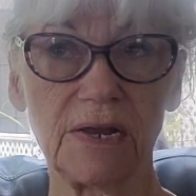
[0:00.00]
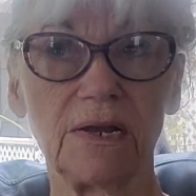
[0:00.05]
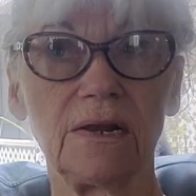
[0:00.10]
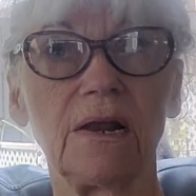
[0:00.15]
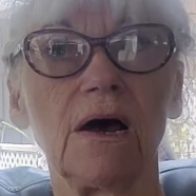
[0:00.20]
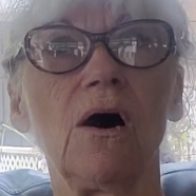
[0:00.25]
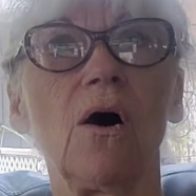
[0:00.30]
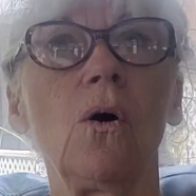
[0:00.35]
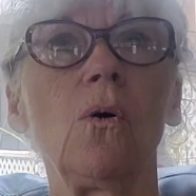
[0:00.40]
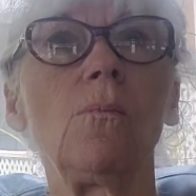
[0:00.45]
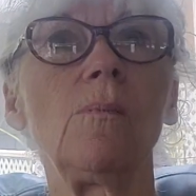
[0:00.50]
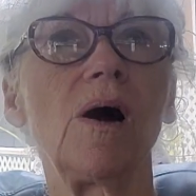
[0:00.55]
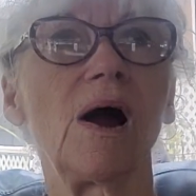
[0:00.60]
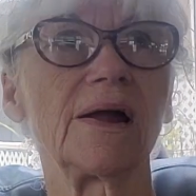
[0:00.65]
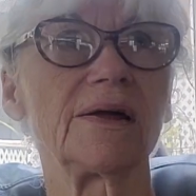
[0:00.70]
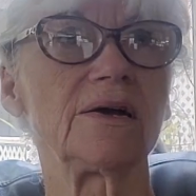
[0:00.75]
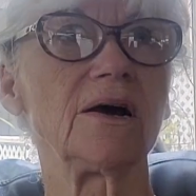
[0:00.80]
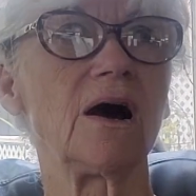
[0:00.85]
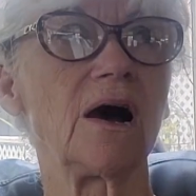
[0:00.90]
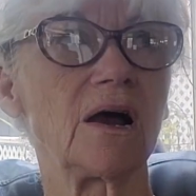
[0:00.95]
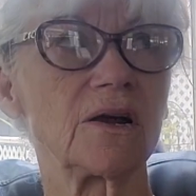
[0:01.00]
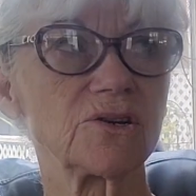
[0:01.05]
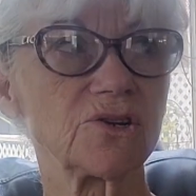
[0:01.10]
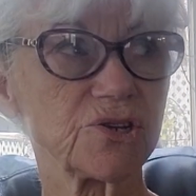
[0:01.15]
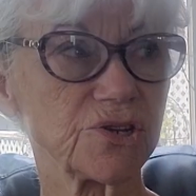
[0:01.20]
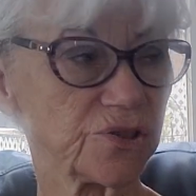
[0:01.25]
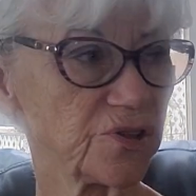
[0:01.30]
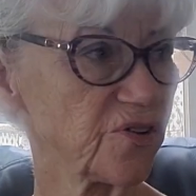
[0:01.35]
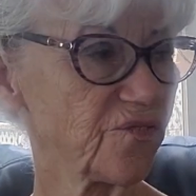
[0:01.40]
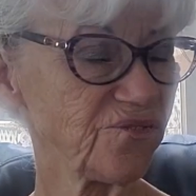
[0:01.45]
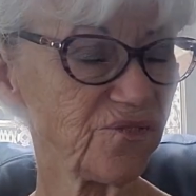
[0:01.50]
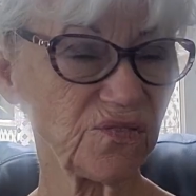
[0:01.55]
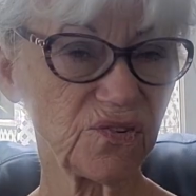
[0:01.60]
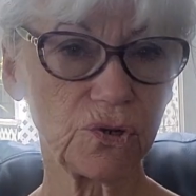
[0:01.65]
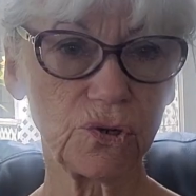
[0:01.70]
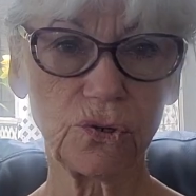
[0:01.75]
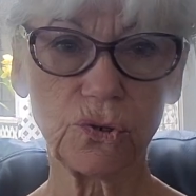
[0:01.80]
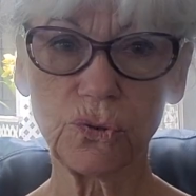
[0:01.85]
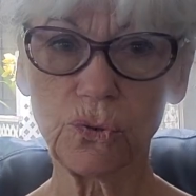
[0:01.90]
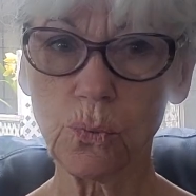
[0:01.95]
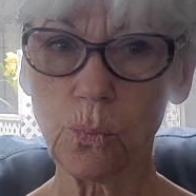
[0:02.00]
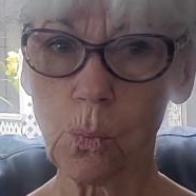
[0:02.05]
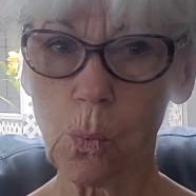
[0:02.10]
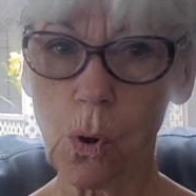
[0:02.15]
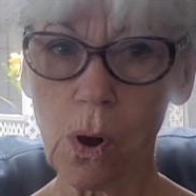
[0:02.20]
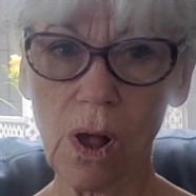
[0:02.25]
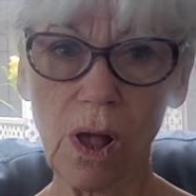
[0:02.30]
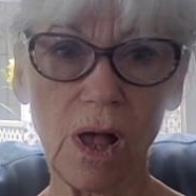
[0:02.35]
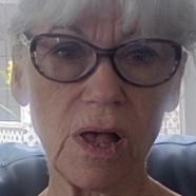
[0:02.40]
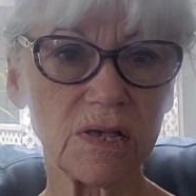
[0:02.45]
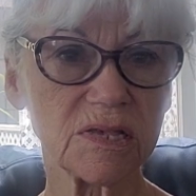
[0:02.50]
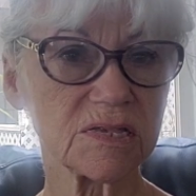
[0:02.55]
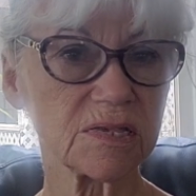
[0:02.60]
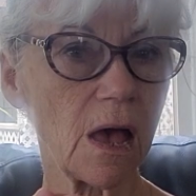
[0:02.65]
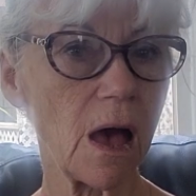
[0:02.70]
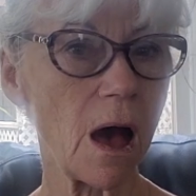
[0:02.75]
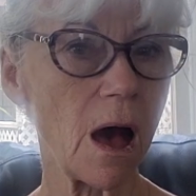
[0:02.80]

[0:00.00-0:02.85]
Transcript: And oh my gosh, the food was